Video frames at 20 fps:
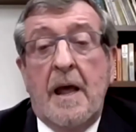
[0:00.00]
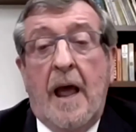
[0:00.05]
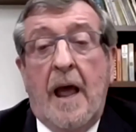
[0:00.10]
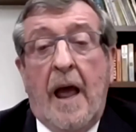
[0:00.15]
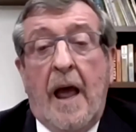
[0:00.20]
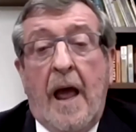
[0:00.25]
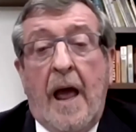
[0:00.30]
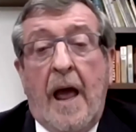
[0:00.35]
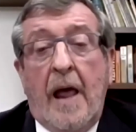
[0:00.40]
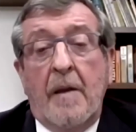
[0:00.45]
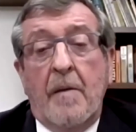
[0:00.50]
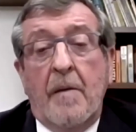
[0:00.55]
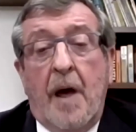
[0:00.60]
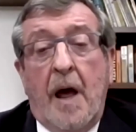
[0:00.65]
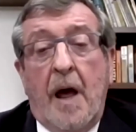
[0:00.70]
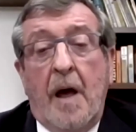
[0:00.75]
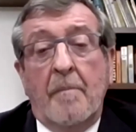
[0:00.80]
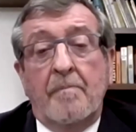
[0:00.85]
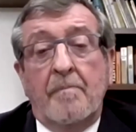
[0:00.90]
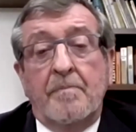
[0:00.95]
And
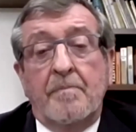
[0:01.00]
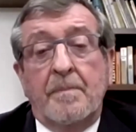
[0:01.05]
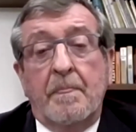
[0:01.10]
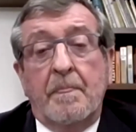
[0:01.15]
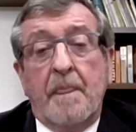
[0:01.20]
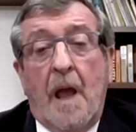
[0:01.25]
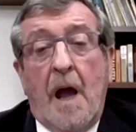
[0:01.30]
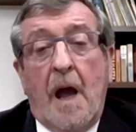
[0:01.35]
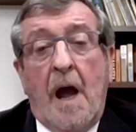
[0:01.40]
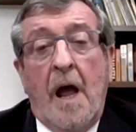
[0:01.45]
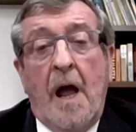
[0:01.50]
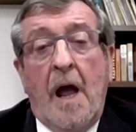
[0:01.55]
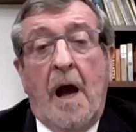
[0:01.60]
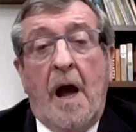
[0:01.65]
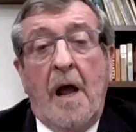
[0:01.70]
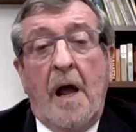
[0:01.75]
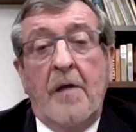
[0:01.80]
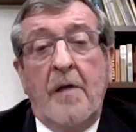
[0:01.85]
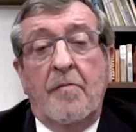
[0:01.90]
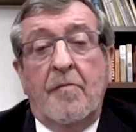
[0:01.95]

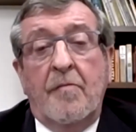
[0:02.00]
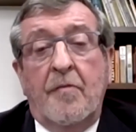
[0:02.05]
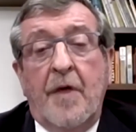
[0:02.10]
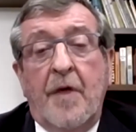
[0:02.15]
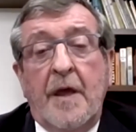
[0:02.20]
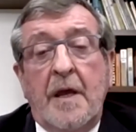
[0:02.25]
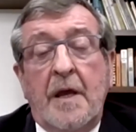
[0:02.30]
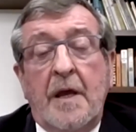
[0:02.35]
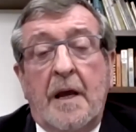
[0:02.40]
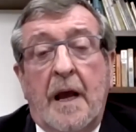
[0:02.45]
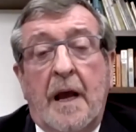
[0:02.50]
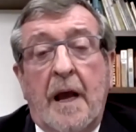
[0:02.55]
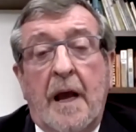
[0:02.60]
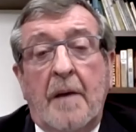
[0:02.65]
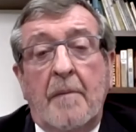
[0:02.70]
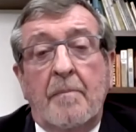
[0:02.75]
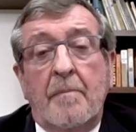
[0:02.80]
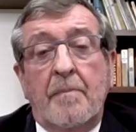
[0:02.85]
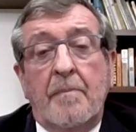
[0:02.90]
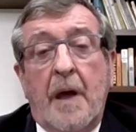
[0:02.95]
I think
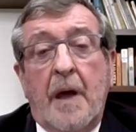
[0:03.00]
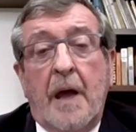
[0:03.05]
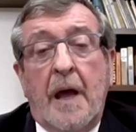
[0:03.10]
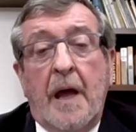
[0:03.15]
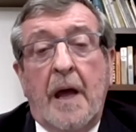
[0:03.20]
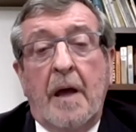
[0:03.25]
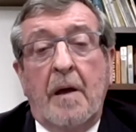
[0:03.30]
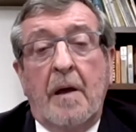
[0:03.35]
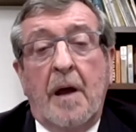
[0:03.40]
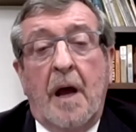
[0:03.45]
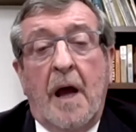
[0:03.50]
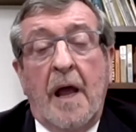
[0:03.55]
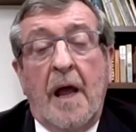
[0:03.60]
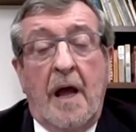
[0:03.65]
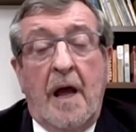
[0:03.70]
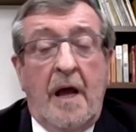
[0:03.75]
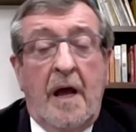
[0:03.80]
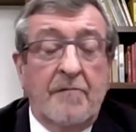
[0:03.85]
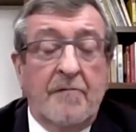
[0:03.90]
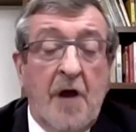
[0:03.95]

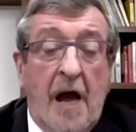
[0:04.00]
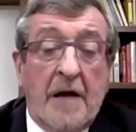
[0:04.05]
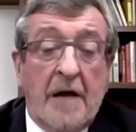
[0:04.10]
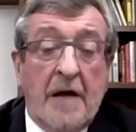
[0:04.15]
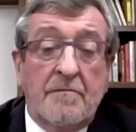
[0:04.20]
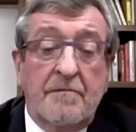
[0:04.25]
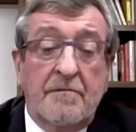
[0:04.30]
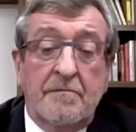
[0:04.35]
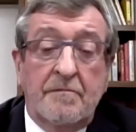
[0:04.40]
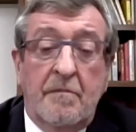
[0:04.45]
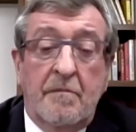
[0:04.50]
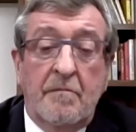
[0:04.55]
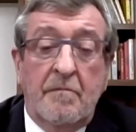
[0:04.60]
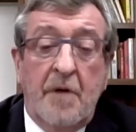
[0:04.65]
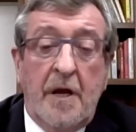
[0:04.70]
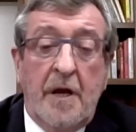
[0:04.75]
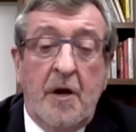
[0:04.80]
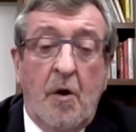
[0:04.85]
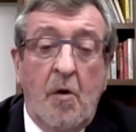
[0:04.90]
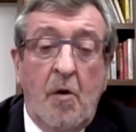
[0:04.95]
I've got,
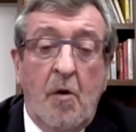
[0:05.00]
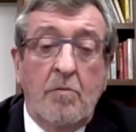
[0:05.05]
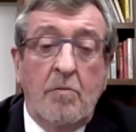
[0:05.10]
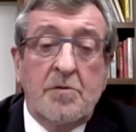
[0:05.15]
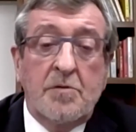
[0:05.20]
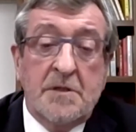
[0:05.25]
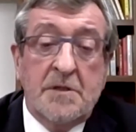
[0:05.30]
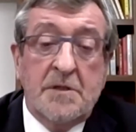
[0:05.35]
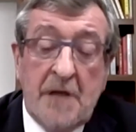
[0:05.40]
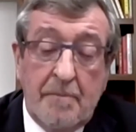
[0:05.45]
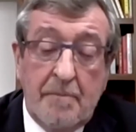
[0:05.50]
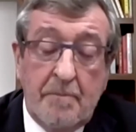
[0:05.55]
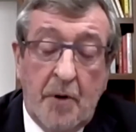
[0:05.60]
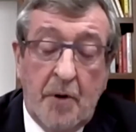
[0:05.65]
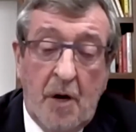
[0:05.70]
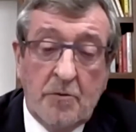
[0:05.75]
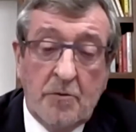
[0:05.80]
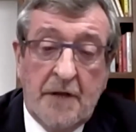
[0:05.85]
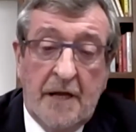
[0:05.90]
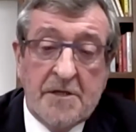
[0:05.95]
you know, since I put
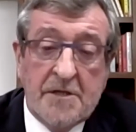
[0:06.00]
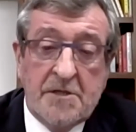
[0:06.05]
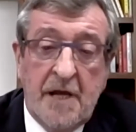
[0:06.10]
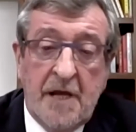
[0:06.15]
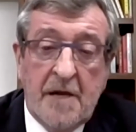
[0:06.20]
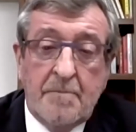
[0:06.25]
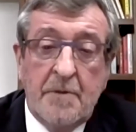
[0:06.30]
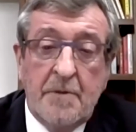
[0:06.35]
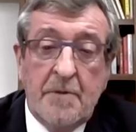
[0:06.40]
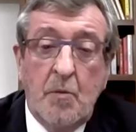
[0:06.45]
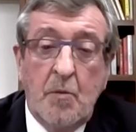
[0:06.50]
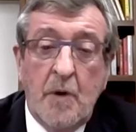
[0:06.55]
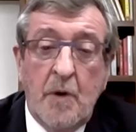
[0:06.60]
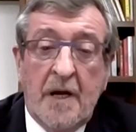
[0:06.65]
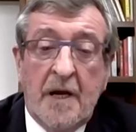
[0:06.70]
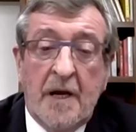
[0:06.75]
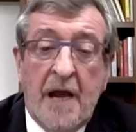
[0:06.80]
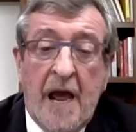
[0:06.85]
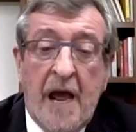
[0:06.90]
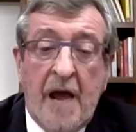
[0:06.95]
out that statement a
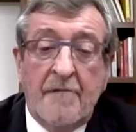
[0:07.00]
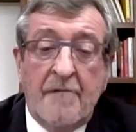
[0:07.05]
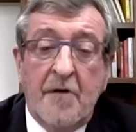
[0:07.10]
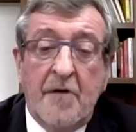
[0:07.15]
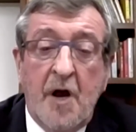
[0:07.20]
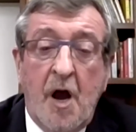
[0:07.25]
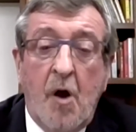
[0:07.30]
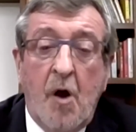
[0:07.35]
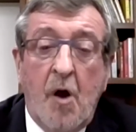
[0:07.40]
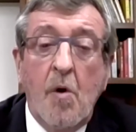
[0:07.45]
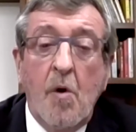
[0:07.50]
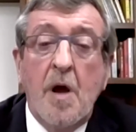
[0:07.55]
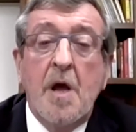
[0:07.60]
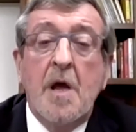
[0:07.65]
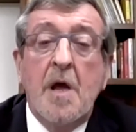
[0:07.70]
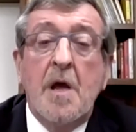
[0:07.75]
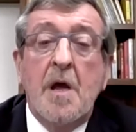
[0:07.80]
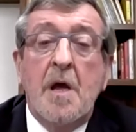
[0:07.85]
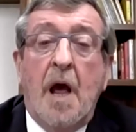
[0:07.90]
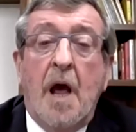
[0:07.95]
week and a half ago,
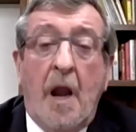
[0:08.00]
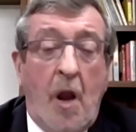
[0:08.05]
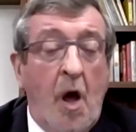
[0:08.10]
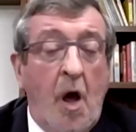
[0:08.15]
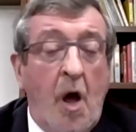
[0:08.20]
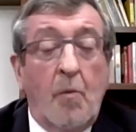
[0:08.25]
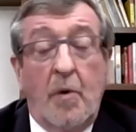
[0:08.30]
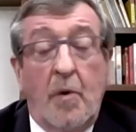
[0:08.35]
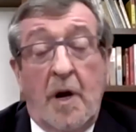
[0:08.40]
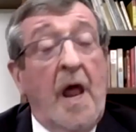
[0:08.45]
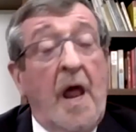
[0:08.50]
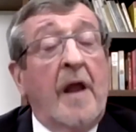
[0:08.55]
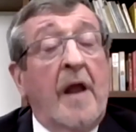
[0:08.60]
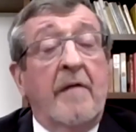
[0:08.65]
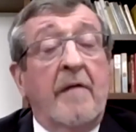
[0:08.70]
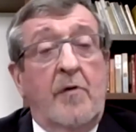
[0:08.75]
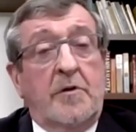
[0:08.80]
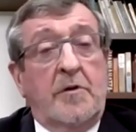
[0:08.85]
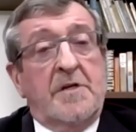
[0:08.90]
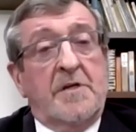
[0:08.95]
along with a lot
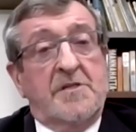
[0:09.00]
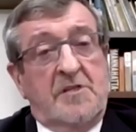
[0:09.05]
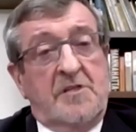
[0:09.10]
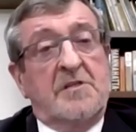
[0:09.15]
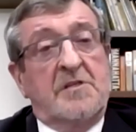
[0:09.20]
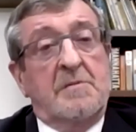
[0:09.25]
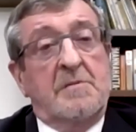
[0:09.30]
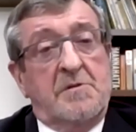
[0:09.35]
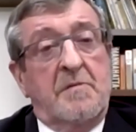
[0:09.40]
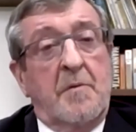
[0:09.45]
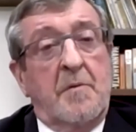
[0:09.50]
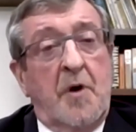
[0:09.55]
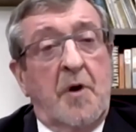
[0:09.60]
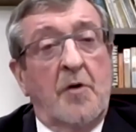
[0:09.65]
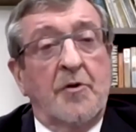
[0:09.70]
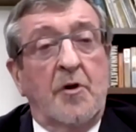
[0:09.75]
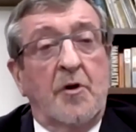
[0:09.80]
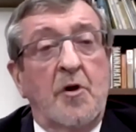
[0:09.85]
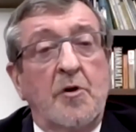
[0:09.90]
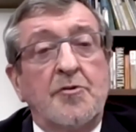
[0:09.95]
of other systems from around
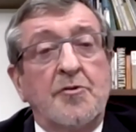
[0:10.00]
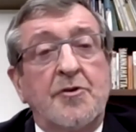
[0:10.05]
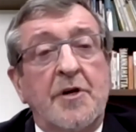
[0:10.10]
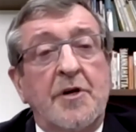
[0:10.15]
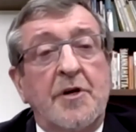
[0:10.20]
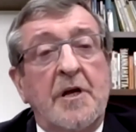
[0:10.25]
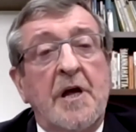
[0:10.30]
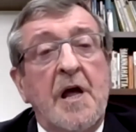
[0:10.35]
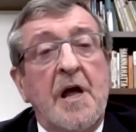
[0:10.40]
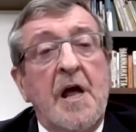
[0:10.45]
the country,